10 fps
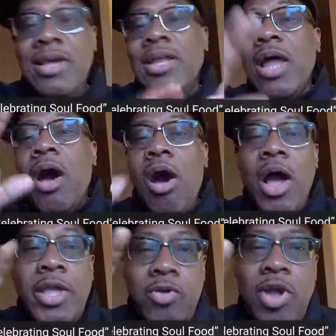Now, all
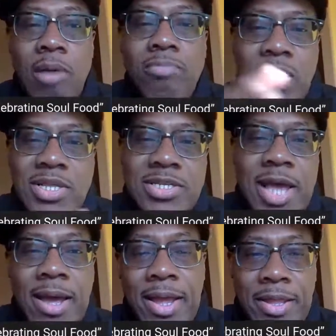you young brothers
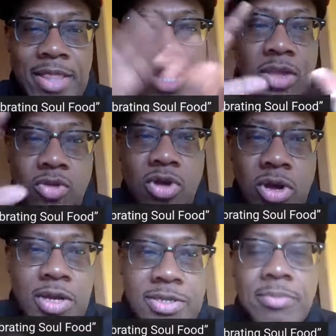out here think you
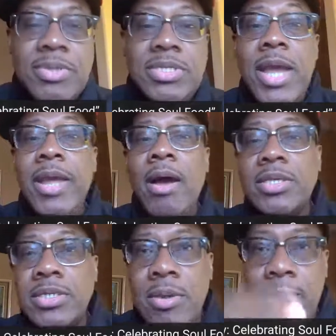cooks. I'm going to tell y'all
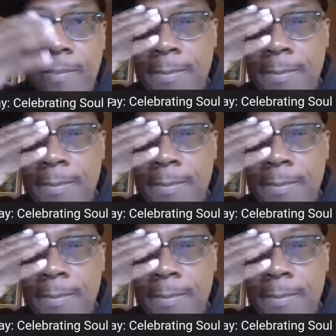something.